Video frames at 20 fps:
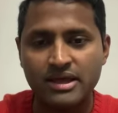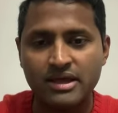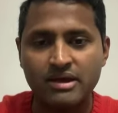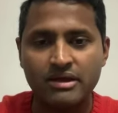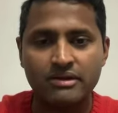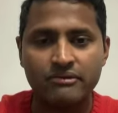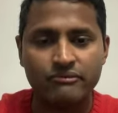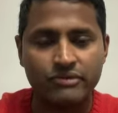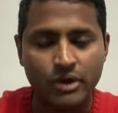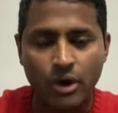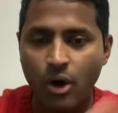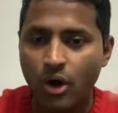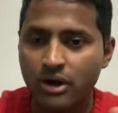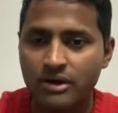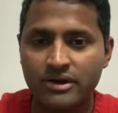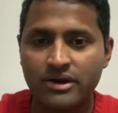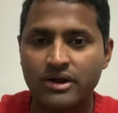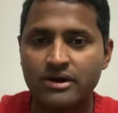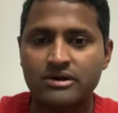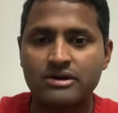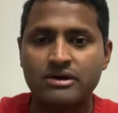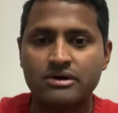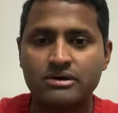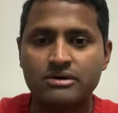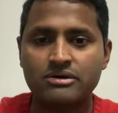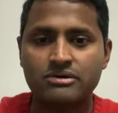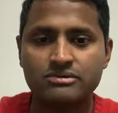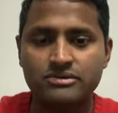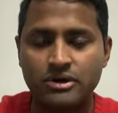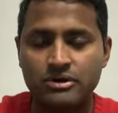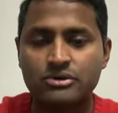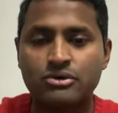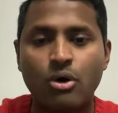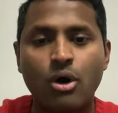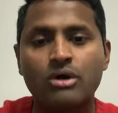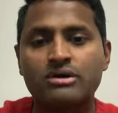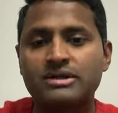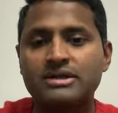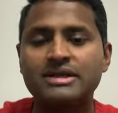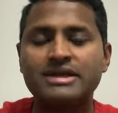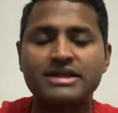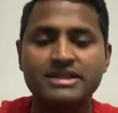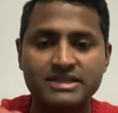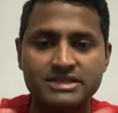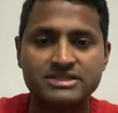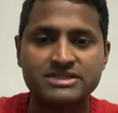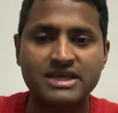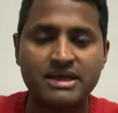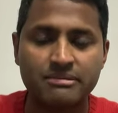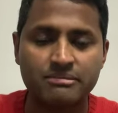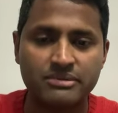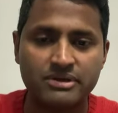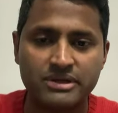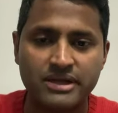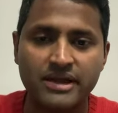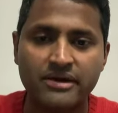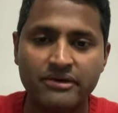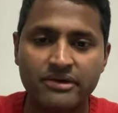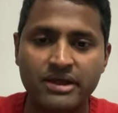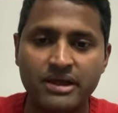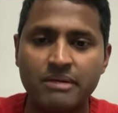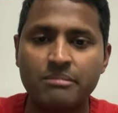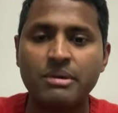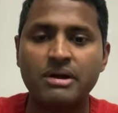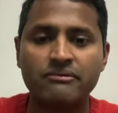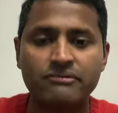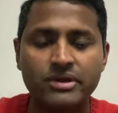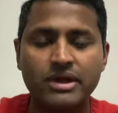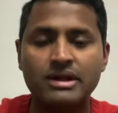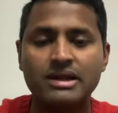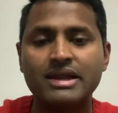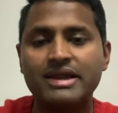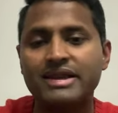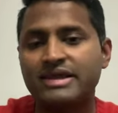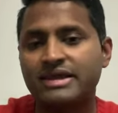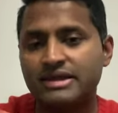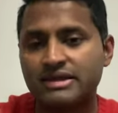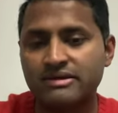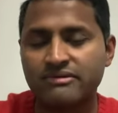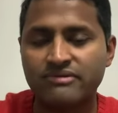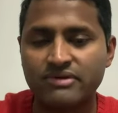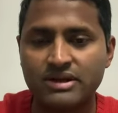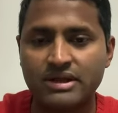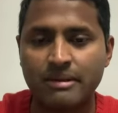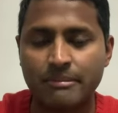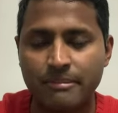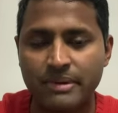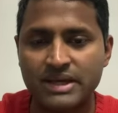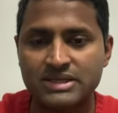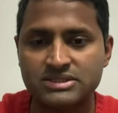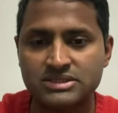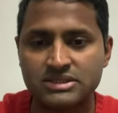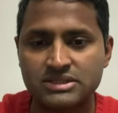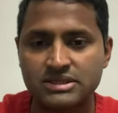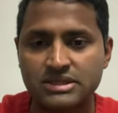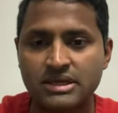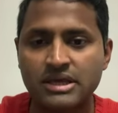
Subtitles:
we are all not called to lead in the same area, but we are leading in different capacity.